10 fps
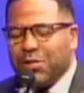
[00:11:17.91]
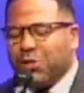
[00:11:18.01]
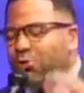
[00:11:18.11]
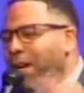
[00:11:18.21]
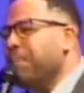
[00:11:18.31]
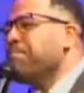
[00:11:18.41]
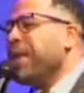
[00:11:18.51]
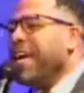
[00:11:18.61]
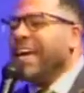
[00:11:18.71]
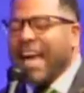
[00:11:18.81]
Dream
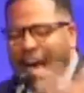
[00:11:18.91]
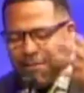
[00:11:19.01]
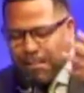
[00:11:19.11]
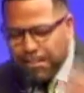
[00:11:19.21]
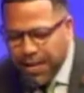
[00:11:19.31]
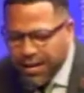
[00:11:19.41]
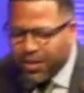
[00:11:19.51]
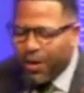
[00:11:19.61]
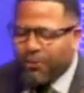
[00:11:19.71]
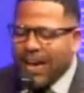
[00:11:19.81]
big. Have a big
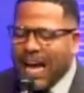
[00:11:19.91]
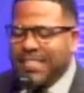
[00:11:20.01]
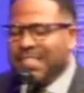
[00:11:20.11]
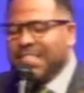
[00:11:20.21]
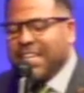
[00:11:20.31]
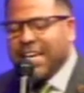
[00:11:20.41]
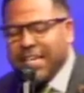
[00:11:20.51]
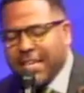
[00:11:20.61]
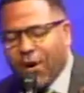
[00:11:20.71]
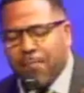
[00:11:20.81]
goal, not just
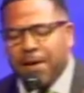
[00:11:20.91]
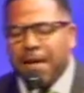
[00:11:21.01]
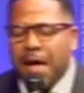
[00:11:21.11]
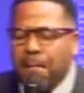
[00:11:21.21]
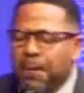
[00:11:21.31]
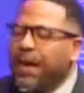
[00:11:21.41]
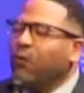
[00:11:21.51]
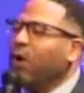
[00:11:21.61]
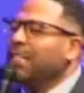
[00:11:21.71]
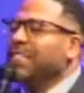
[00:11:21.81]
any goal, but pick
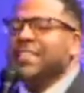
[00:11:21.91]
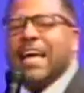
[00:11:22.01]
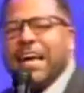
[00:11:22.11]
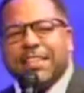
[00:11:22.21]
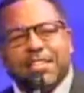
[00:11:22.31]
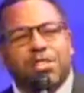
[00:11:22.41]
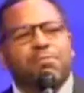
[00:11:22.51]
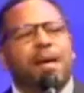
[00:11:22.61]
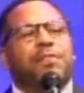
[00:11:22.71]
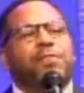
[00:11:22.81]
one today that
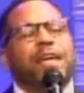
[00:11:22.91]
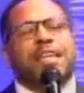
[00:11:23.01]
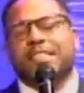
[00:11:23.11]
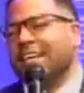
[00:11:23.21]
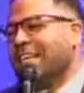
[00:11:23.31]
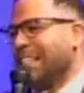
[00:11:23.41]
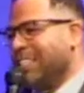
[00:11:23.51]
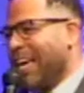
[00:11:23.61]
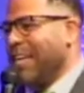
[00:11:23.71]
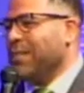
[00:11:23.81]
you may think is
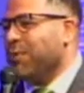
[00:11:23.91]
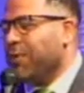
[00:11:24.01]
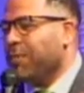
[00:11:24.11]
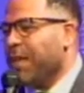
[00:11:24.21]
unattainable.